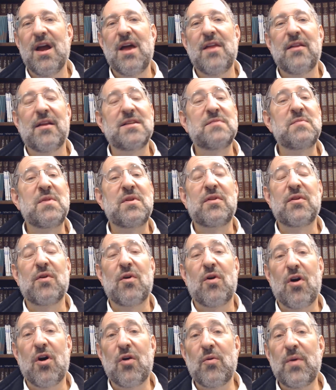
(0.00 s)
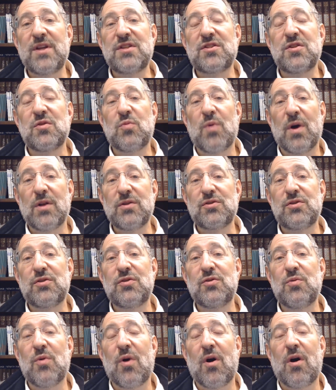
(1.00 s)
Doesn't mean that they're always the ones
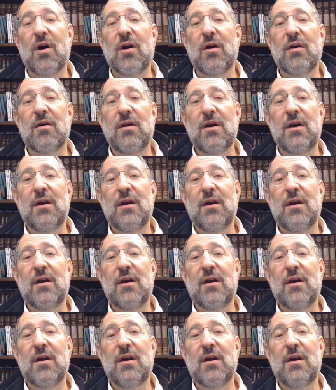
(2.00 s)
who are